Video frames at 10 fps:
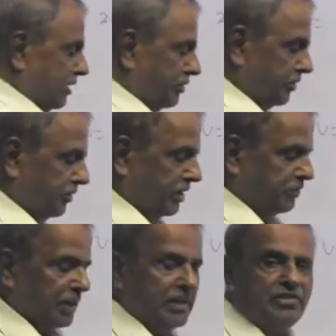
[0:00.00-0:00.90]
it was
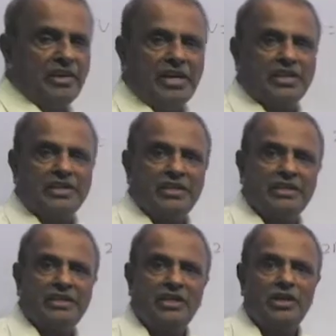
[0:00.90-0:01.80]

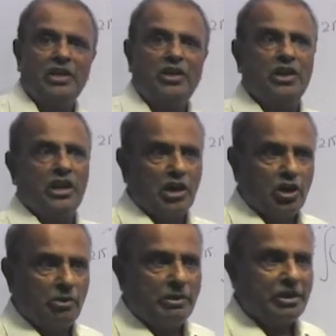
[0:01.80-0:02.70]
differentiation,
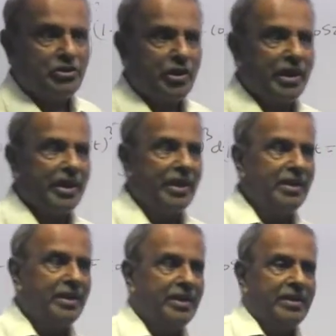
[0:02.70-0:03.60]
trigonometry,
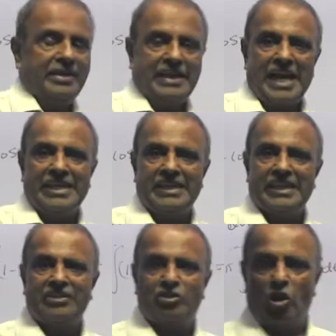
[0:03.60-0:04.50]

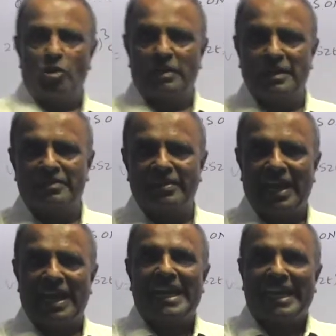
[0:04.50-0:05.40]
tangents, normals,
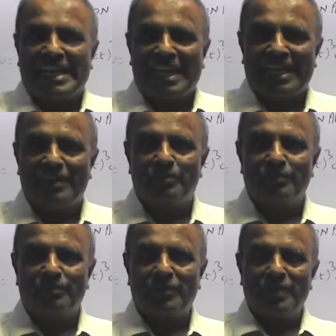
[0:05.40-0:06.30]
anything,
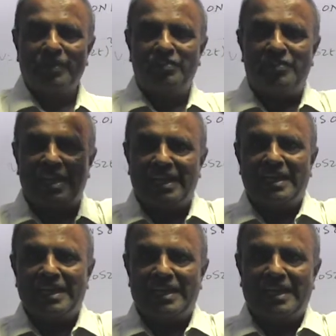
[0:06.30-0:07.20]

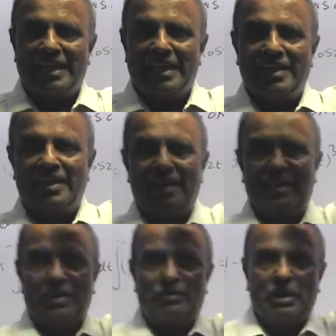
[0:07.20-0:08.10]
generally,
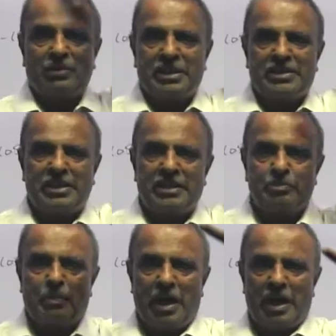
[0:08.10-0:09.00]
if a question has
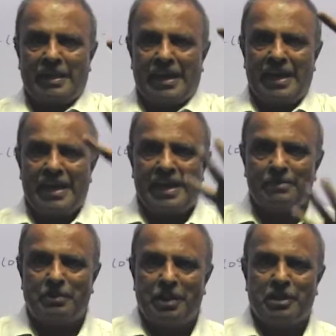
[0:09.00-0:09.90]
part A and
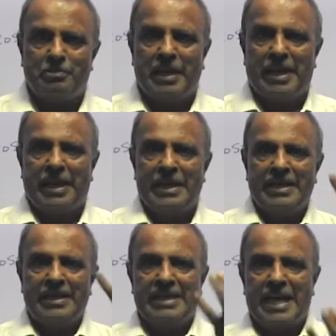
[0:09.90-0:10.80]
part B,
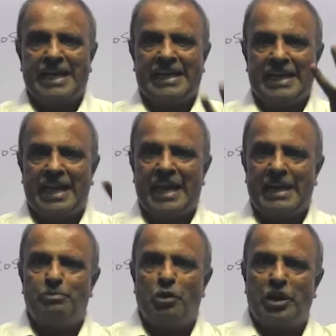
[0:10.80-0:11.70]

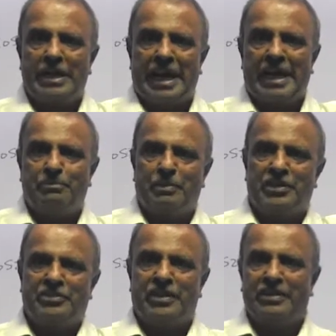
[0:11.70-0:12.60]

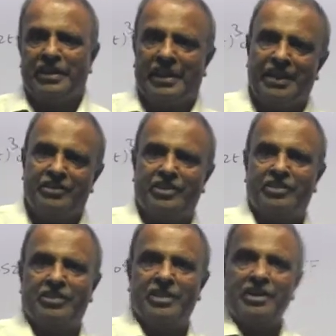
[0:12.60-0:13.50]
99.9% of the cases,